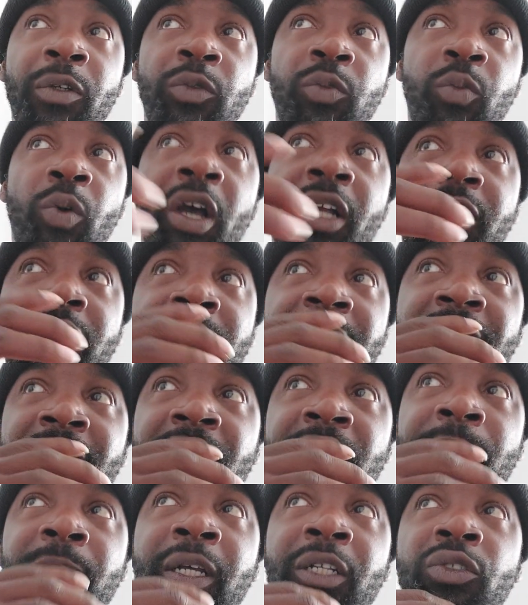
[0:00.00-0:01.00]
watching
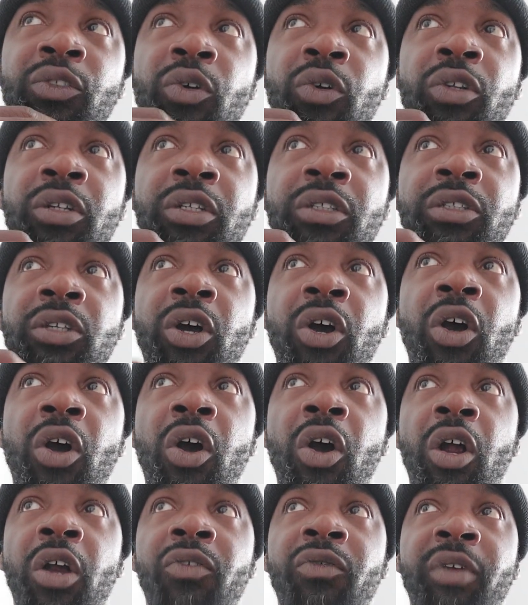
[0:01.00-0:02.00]
that as my daughter's
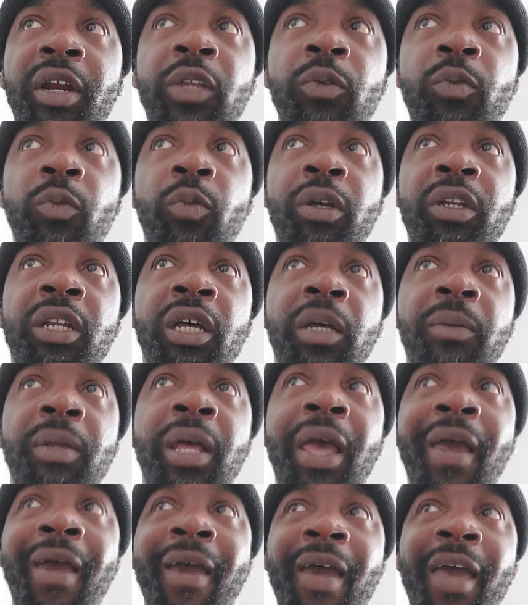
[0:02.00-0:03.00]
heart rate went up
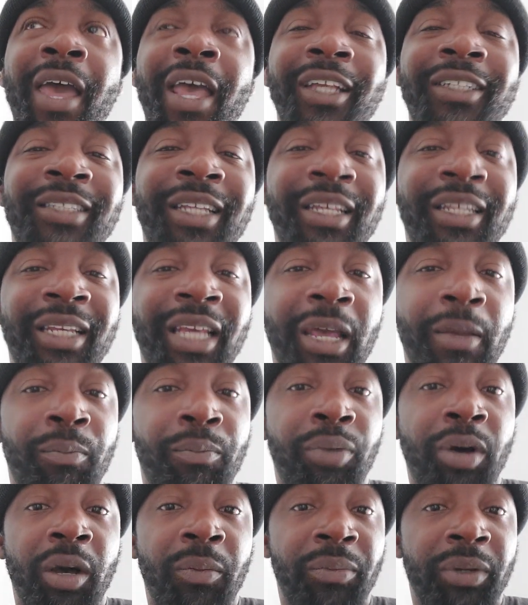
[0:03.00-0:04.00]
as they
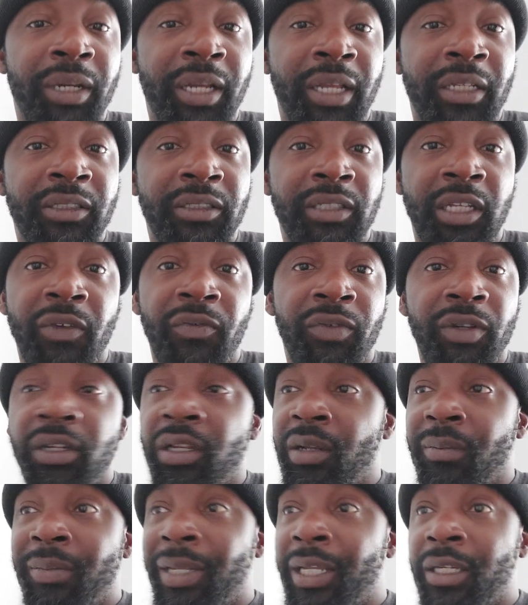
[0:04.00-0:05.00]
kept pumping that stuff.
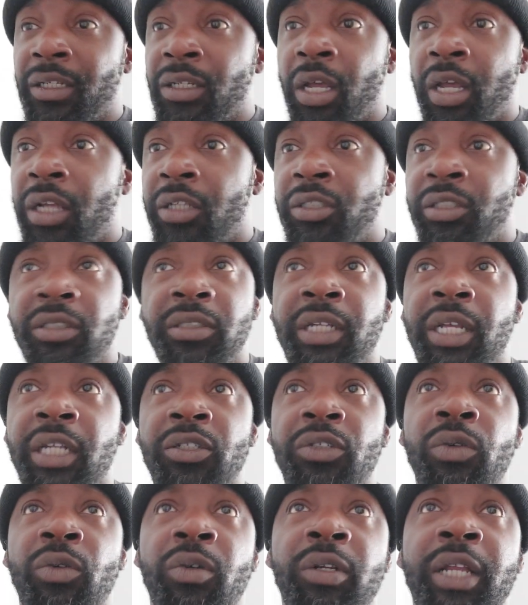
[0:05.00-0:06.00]
And I'm like, nah, she's
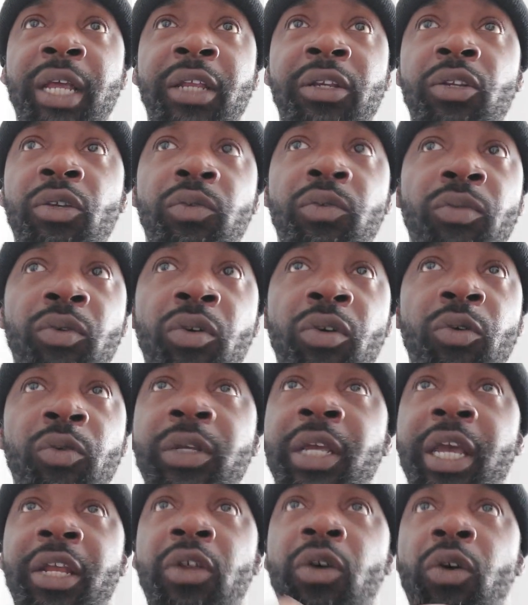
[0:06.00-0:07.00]
not doing that no more.
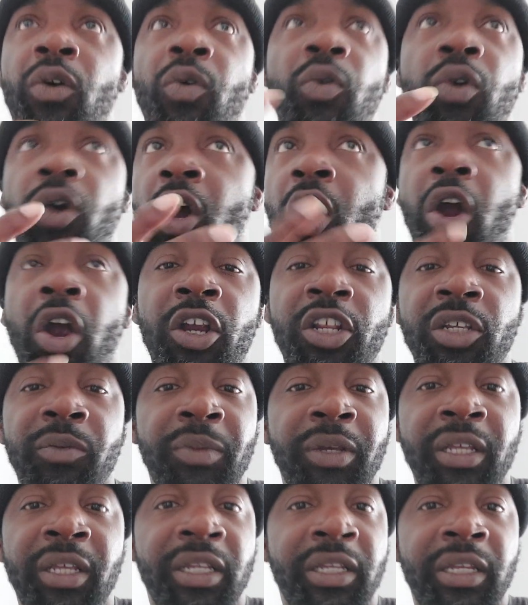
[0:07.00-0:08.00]
We had a whole
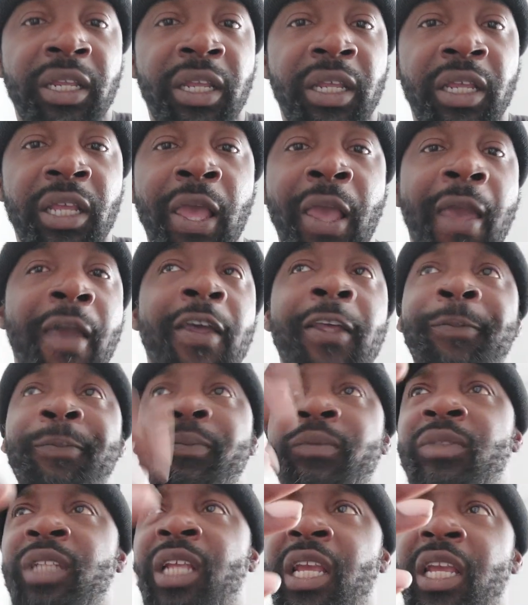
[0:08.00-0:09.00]
argument in there.
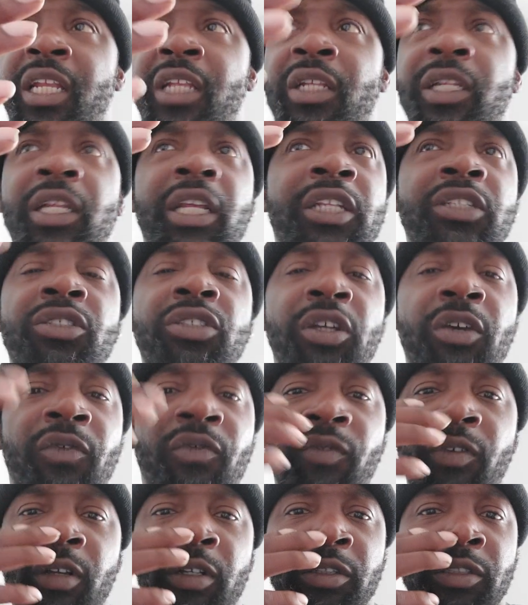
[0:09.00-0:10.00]
And it took
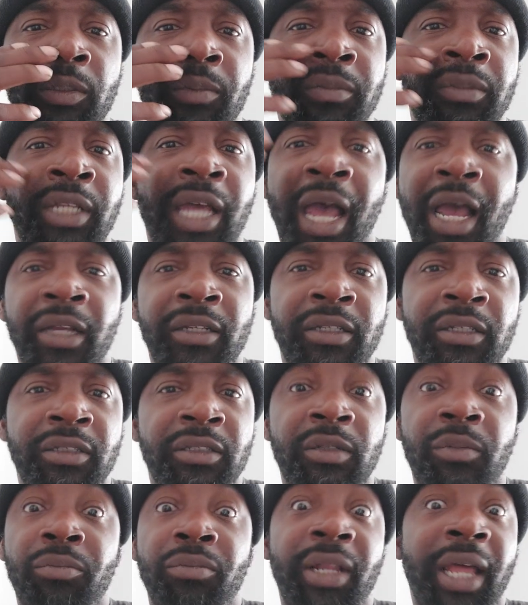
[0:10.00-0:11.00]
for some
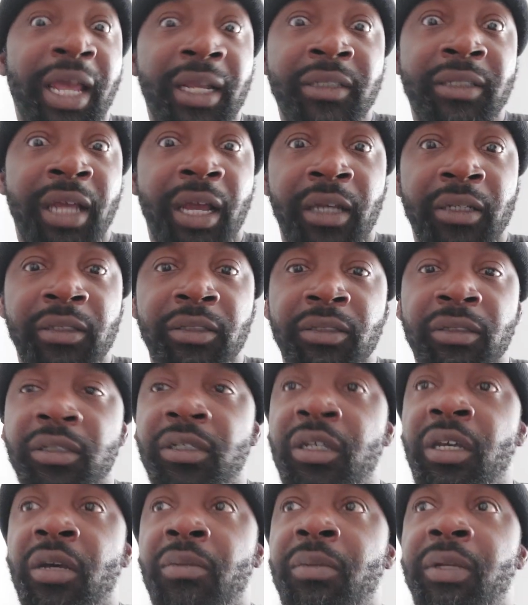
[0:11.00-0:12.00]
doctors, some black doctors, to
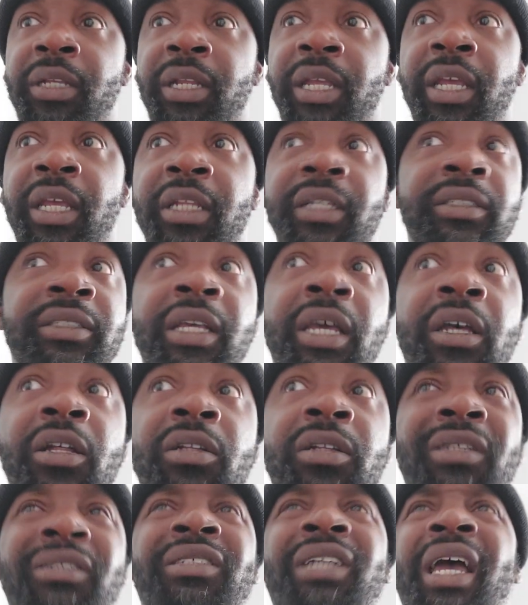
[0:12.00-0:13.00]
come in there to
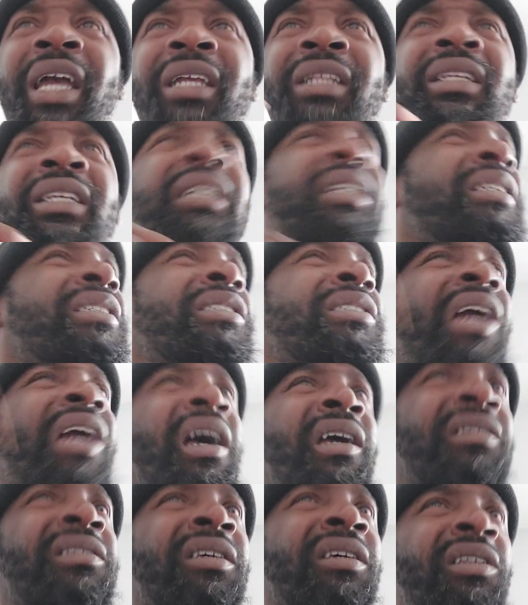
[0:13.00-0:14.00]
tell the Chinese
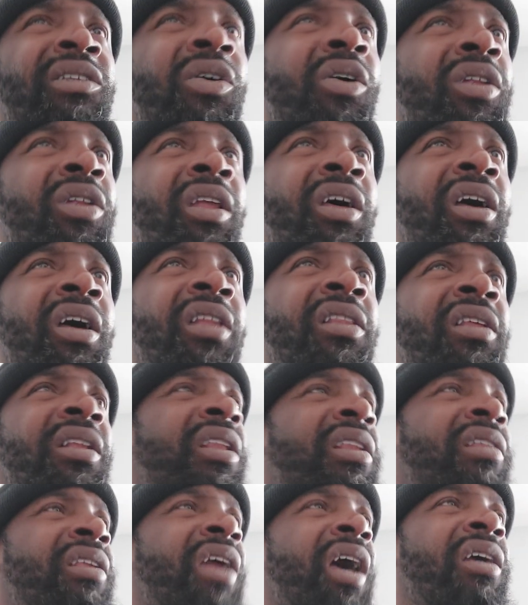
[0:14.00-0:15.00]
doctor and all the
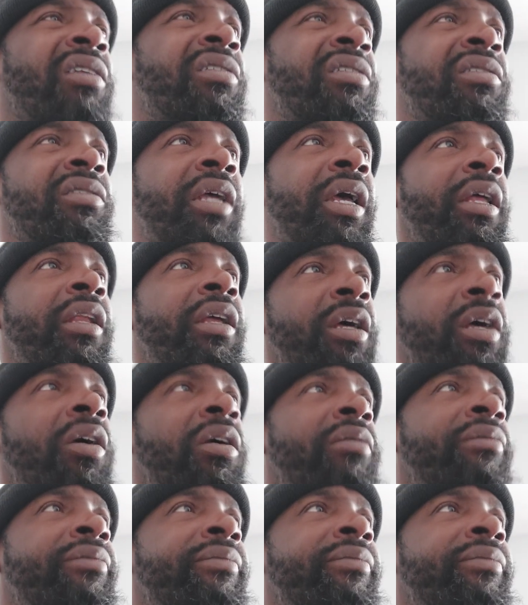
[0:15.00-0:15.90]
other doctors that, oh,